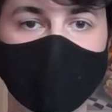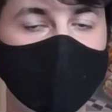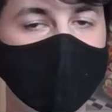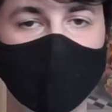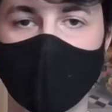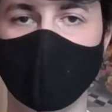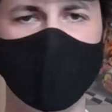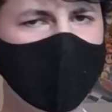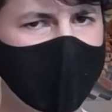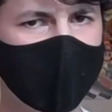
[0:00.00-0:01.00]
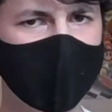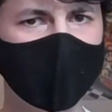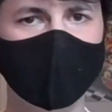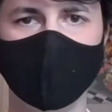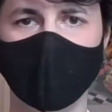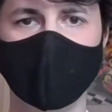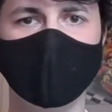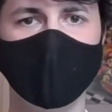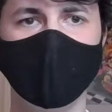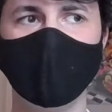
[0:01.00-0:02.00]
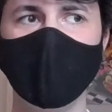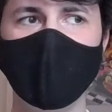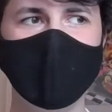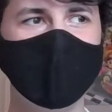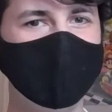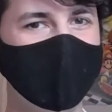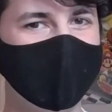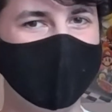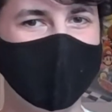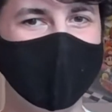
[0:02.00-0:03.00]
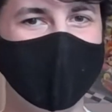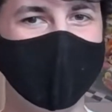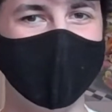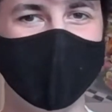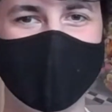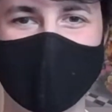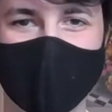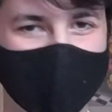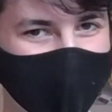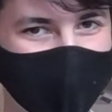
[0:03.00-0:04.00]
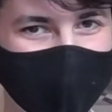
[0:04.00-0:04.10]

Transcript: just been like paper cutouts, or it's been done with artist